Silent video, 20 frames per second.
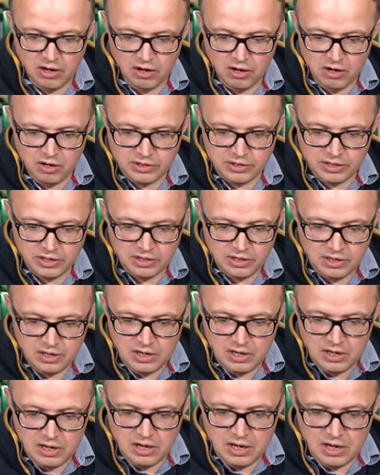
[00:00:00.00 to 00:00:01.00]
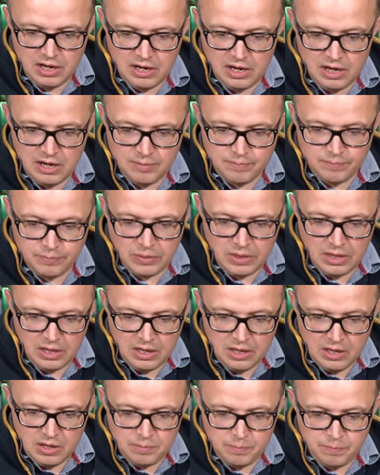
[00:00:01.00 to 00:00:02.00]
harder. Um,
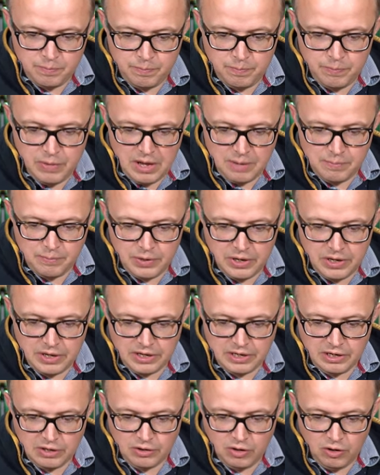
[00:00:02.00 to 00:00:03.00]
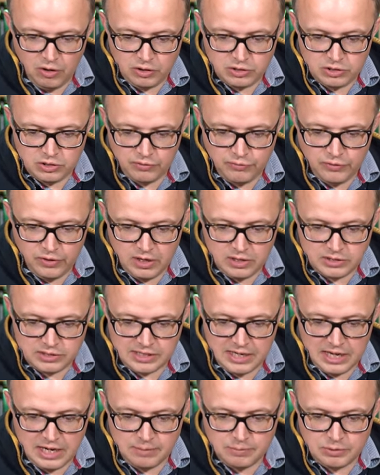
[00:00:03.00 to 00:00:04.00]
but you know, the hotter, the faster
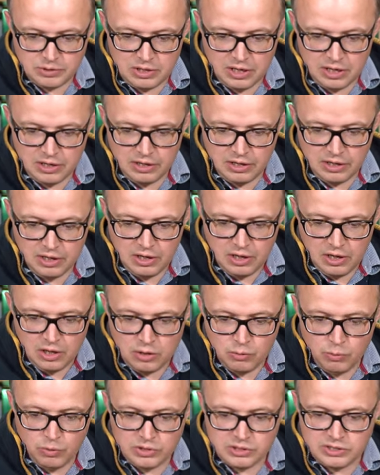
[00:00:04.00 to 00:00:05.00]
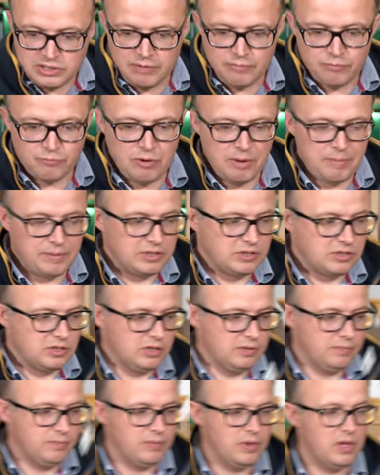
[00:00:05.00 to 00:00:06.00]
calibers like the .17
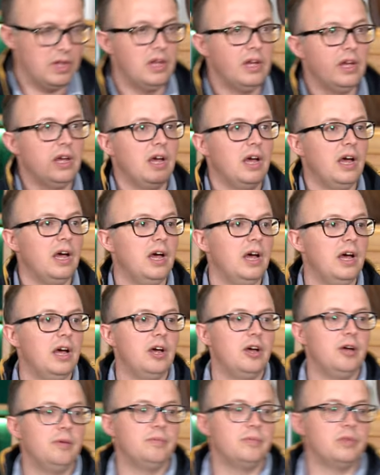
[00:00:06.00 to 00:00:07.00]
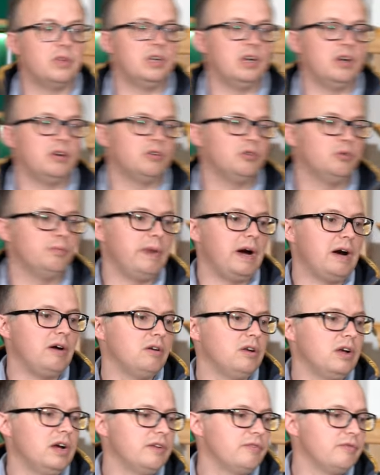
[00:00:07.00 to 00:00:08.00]
Remington, um, you know, your
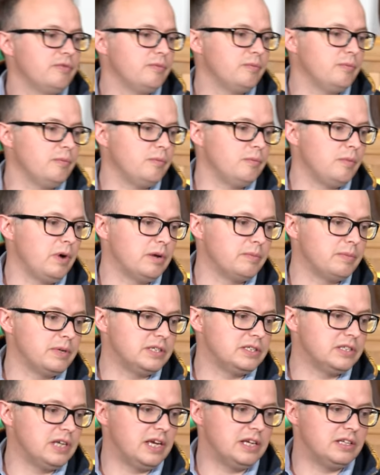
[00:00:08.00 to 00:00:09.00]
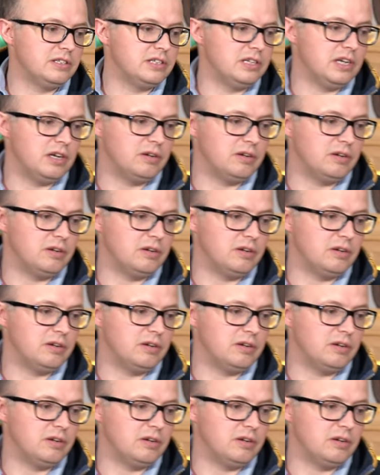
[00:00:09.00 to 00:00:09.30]
barrel life might be say, you